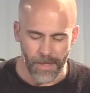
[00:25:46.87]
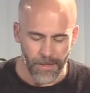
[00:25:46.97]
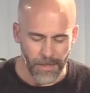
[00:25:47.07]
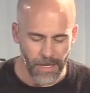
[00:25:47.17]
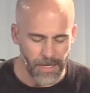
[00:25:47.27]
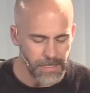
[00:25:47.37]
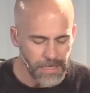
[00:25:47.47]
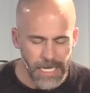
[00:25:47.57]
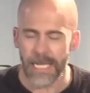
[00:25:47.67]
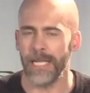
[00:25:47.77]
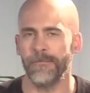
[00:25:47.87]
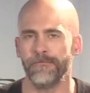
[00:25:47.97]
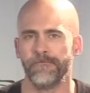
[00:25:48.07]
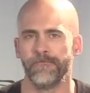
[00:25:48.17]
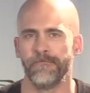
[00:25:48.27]
God's leading,
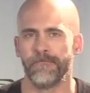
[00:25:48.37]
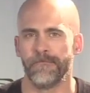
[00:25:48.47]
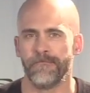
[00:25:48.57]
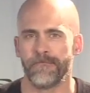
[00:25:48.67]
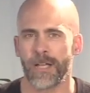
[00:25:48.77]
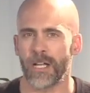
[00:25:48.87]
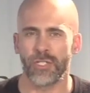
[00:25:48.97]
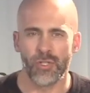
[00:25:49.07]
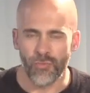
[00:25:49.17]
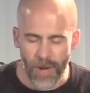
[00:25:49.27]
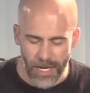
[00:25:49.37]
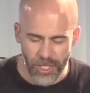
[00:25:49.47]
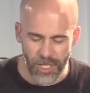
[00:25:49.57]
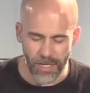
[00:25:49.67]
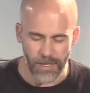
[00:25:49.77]
God's
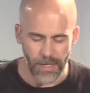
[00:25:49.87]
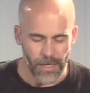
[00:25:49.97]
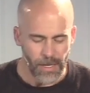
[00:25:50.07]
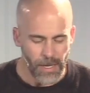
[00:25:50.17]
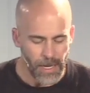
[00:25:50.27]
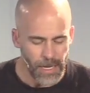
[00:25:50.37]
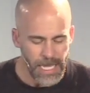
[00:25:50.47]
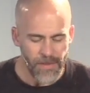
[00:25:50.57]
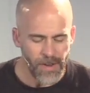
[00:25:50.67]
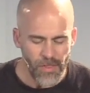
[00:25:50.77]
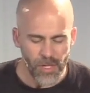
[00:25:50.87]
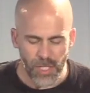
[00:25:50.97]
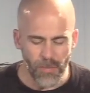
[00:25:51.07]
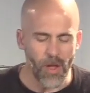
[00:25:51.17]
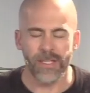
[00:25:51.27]
direction, even in the
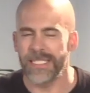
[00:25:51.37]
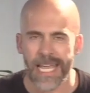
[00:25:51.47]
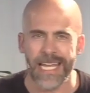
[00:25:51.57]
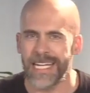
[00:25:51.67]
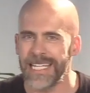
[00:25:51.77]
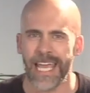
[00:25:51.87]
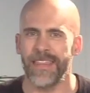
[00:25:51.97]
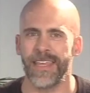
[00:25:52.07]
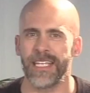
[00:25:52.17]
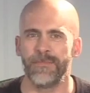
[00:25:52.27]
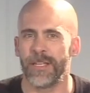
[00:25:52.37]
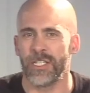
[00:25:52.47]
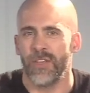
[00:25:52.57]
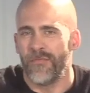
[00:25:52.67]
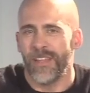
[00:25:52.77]
small day-to-day things,
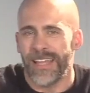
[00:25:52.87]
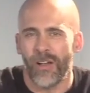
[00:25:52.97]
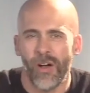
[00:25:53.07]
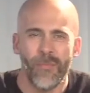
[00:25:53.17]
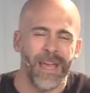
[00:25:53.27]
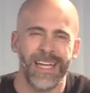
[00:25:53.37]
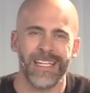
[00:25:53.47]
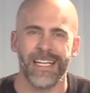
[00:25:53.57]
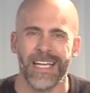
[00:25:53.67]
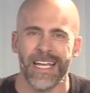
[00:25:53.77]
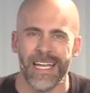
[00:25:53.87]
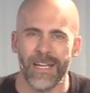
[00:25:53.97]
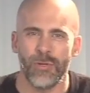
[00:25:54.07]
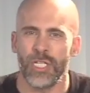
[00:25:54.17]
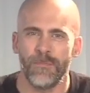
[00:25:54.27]
because you feel like, oh man,
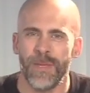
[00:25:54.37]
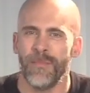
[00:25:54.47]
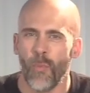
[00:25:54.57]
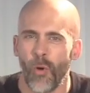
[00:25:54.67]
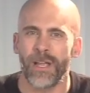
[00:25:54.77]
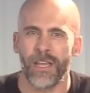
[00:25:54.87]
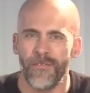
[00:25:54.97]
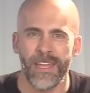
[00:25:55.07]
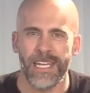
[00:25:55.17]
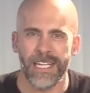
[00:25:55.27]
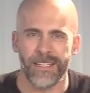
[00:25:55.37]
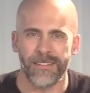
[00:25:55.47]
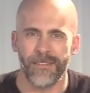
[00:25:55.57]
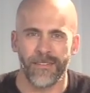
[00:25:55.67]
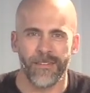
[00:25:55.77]
it would just be more
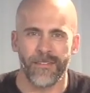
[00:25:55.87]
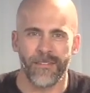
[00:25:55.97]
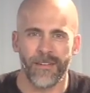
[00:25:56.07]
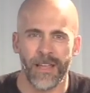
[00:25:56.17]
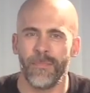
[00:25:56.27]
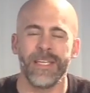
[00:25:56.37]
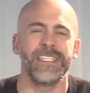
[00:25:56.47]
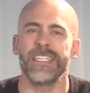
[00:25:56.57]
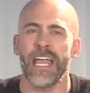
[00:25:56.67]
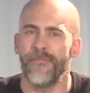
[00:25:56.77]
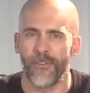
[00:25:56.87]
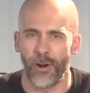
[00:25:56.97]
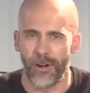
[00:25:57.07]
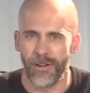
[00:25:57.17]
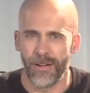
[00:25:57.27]
convenient. It'd be
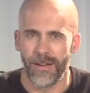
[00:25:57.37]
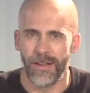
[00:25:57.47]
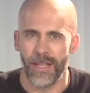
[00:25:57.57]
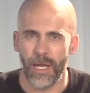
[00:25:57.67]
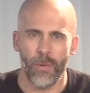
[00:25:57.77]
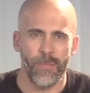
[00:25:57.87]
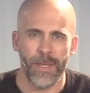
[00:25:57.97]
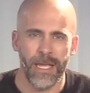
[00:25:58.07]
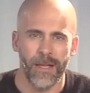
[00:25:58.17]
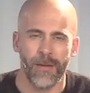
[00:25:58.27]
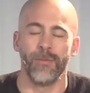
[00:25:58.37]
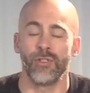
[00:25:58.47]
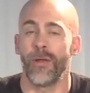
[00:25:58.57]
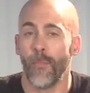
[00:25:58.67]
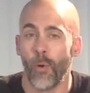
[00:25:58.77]
safer.
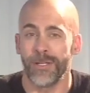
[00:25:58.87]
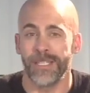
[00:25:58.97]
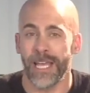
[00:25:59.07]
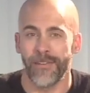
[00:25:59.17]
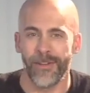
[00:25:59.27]
More safe.